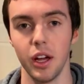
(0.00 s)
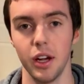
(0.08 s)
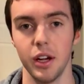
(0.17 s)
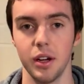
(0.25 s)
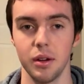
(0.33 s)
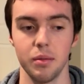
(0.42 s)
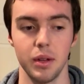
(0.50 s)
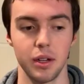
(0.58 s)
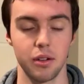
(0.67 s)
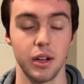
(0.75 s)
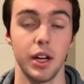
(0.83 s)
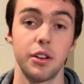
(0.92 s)
And
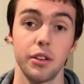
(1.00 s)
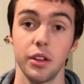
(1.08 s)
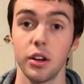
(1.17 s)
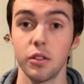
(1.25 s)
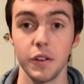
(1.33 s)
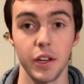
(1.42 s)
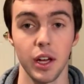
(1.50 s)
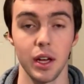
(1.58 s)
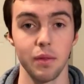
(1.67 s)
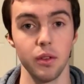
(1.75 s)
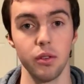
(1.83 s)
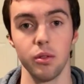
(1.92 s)
gradually over
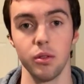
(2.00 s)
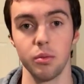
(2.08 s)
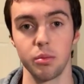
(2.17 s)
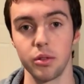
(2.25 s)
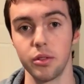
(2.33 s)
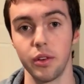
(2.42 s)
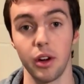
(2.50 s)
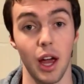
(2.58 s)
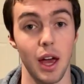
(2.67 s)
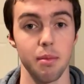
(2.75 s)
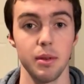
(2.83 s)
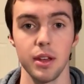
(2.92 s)
time, this will improve your
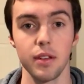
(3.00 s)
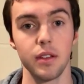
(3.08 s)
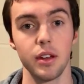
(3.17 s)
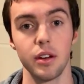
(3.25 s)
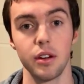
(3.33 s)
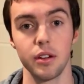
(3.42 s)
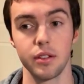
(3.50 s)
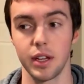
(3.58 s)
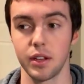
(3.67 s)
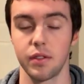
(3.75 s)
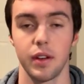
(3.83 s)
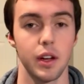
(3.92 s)
happiness and your
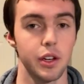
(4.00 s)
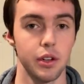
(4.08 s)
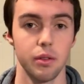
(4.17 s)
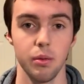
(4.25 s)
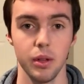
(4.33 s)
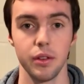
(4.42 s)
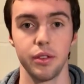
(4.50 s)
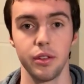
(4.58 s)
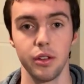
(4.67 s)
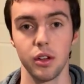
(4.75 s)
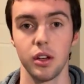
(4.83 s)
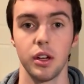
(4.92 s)
satisfaction with
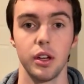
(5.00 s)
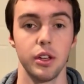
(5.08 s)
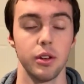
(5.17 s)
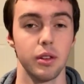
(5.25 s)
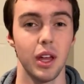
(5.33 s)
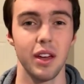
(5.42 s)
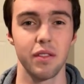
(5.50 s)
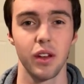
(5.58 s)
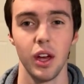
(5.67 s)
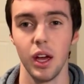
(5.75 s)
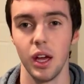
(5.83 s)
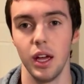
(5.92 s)
your life
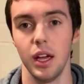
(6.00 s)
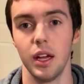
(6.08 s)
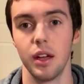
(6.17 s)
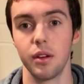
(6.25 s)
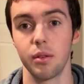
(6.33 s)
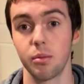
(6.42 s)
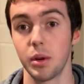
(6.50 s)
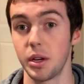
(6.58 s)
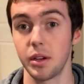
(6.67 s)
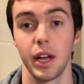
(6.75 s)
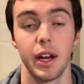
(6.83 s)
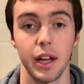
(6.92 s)
and what
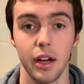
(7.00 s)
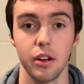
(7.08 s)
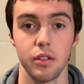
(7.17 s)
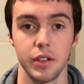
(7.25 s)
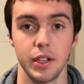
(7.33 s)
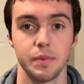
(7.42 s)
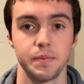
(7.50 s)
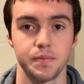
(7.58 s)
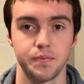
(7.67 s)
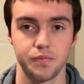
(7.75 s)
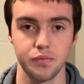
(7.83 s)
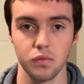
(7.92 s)
you're getting out of it.
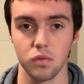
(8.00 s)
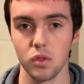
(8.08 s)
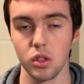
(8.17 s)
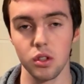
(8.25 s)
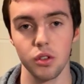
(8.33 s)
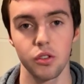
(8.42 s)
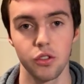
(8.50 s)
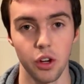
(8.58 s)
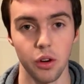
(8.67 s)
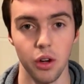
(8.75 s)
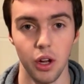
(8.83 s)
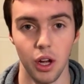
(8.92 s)

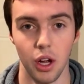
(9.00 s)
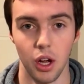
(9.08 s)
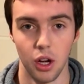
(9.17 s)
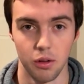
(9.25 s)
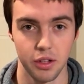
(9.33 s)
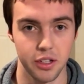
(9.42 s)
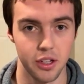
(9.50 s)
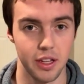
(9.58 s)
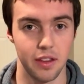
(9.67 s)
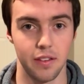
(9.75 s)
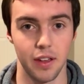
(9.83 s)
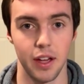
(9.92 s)
So with all
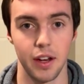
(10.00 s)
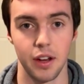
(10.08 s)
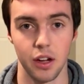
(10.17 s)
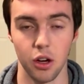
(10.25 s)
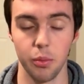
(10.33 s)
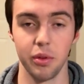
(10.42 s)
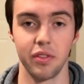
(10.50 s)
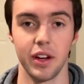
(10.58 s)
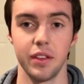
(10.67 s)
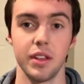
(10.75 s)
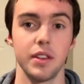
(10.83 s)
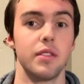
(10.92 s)
that said, I hope you
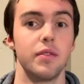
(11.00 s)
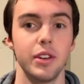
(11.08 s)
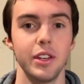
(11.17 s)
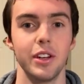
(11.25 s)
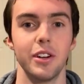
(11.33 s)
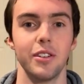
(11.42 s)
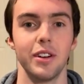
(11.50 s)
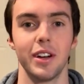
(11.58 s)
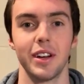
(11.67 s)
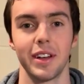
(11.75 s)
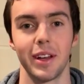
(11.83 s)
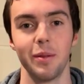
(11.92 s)
found this
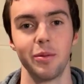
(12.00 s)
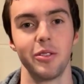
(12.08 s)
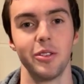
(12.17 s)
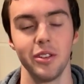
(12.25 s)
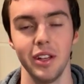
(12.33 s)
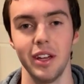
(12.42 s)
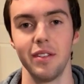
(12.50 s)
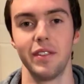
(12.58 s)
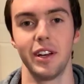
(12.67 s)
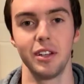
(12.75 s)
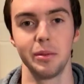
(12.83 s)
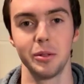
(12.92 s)
video helpful and
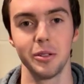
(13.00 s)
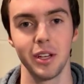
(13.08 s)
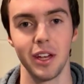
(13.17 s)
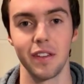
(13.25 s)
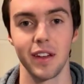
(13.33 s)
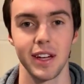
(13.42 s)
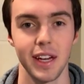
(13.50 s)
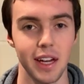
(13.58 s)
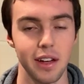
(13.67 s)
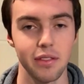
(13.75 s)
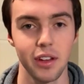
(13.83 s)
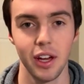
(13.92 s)
valuable as I
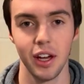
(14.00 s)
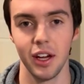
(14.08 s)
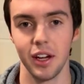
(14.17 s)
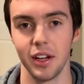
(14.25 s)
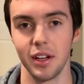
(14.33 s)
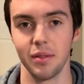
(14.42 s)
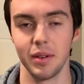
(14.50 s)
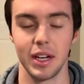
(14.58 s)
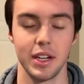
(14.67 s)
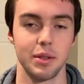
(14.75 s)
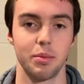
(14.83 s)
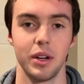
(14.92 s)
have. And I
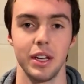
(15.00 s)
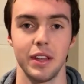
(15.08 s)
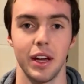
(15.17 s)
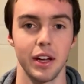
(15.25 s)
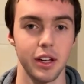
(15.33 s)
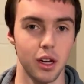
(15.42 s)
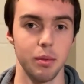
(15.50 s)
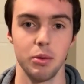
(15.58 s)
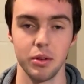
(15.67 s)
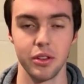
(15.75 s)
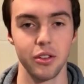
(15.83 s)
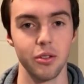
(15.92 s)
just pray that God be
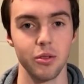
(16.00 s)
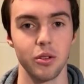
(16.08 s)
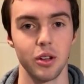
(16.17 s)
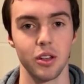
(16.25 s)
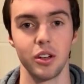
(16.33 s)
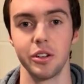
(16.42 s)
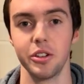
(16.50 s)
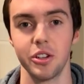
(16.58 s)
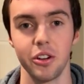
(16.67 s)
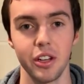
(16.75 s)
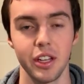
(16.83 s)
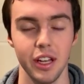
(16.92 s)
with you along your
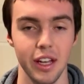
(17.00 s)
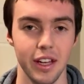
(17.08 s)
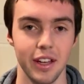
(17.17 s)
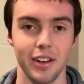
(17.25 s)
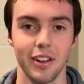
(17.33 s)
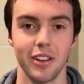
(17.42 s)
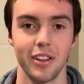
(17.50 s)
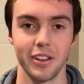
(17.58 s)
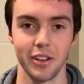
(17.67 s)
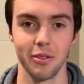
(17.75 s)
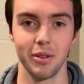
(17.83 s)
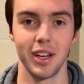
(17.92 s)
journey and along
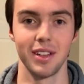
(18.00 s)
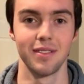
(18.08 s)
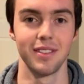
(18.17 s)
your way.